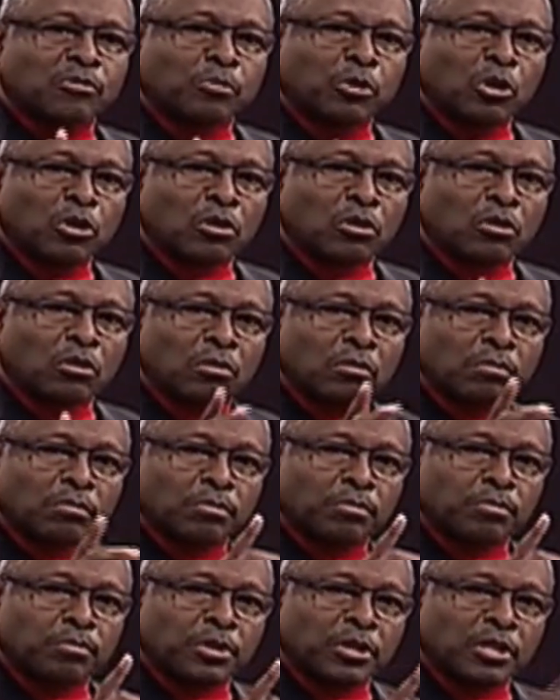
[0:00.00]
plural,
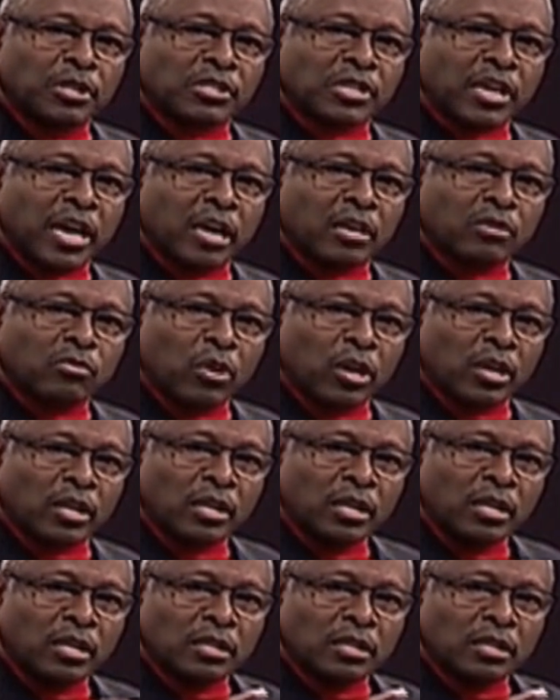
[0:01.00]
but desires what?